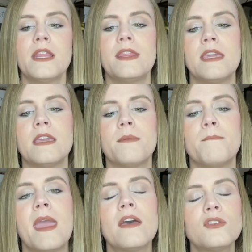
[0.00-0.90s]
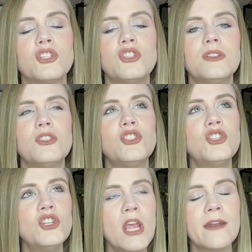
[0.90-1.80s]
the males
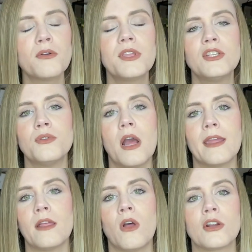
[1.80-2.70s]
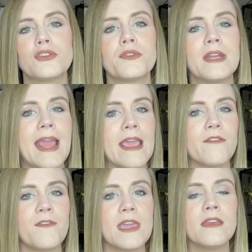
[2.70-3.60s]
generally do not get larger than 8
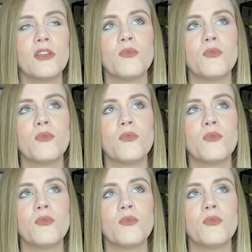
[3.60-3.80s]
feet.